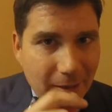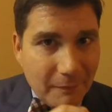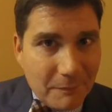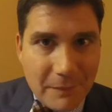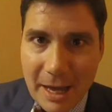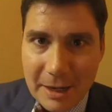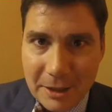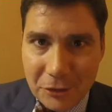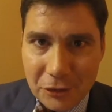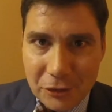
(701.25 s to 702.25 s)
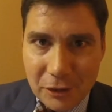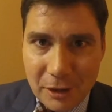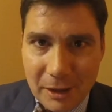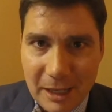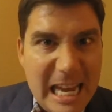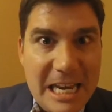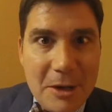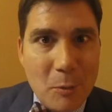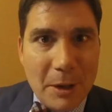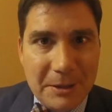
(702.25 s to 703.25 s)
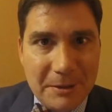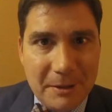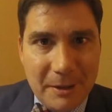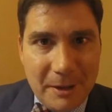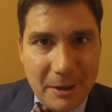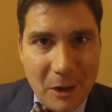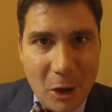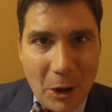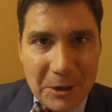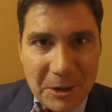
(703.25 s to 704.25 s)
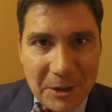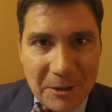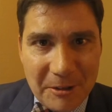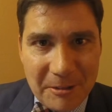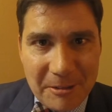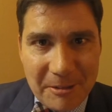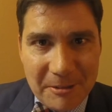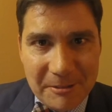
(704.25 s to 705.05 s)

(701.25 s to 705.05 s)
vanish anyone on Earth?